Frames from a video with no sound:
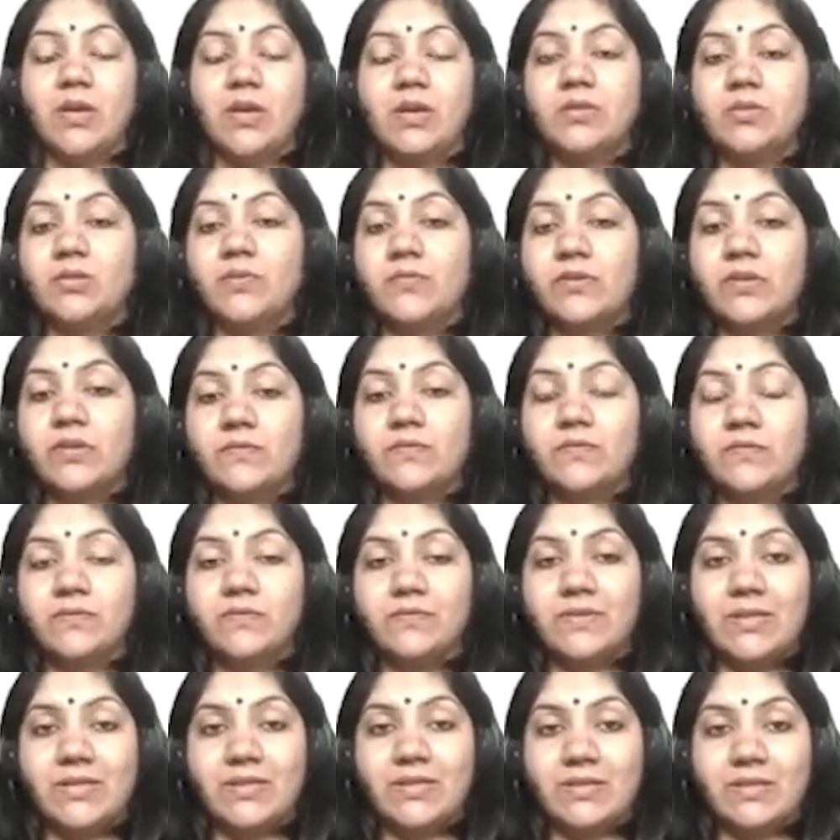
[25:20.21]
So within
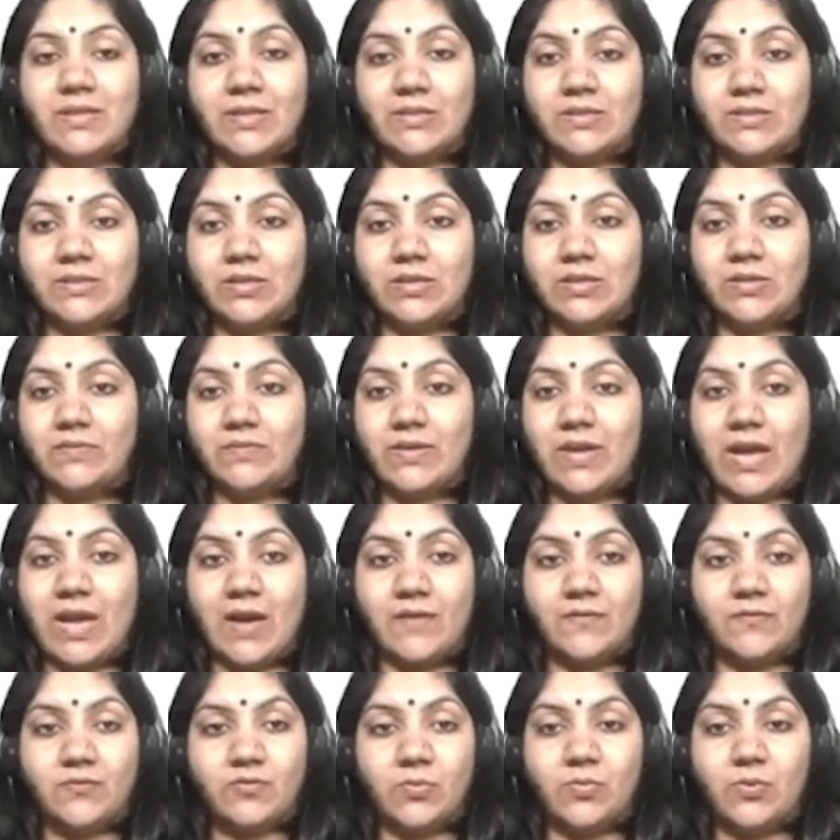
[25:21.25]
15 days, we
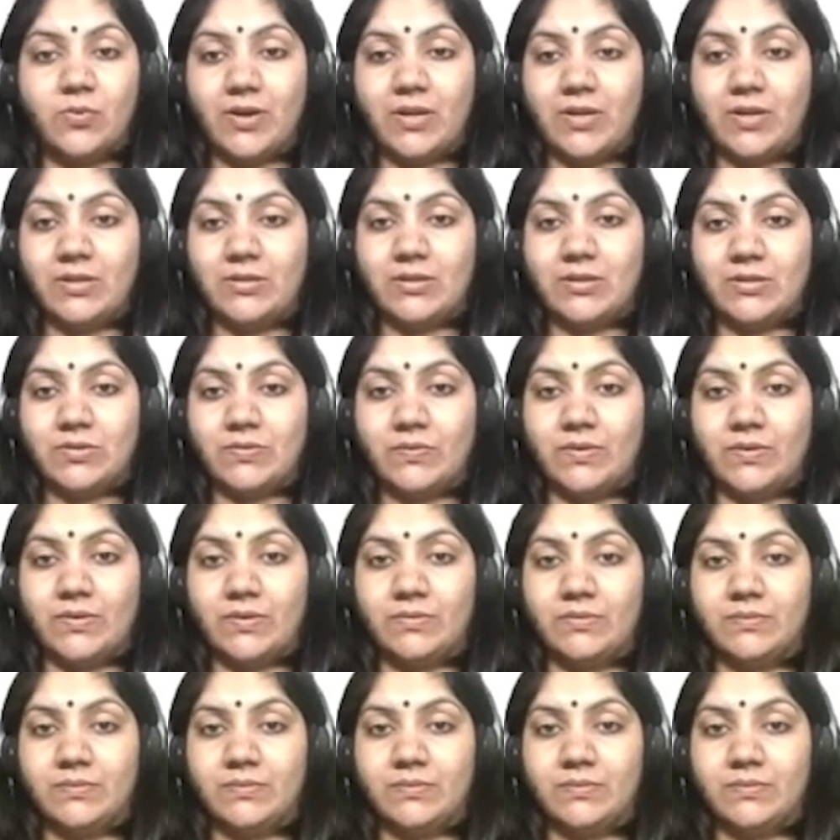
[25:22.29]
have to appoint this one.